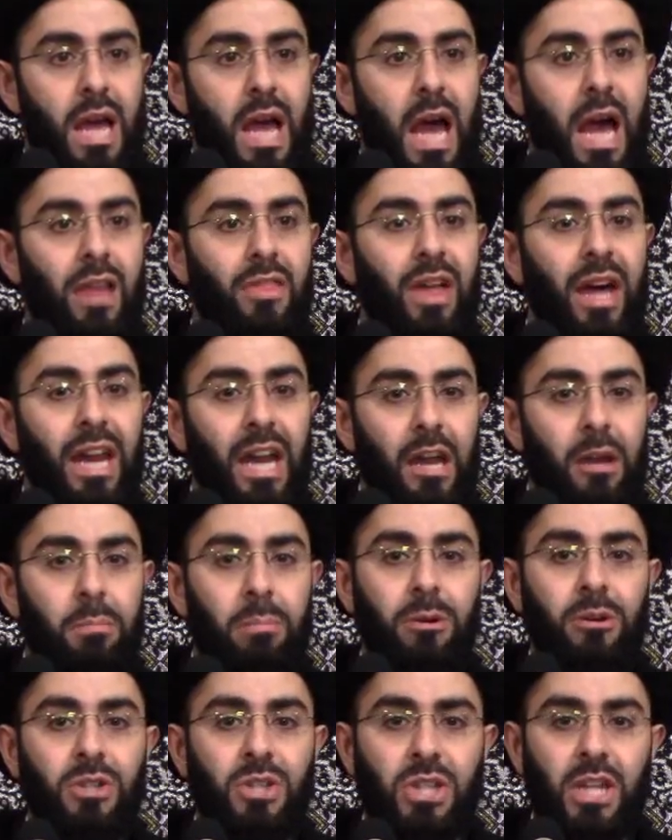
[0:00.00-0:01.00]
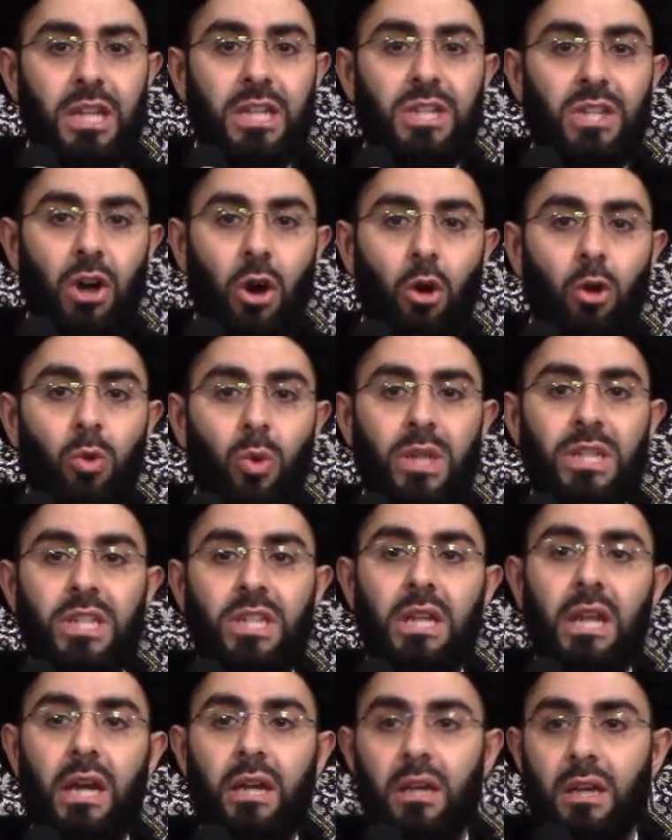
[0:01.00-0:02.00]
and that a person is always
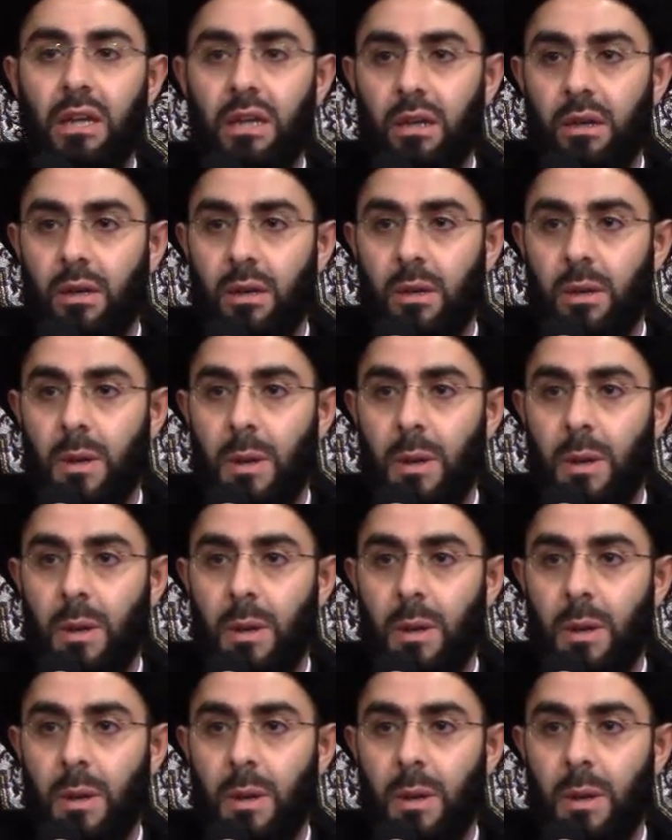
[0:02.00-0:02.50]
lucky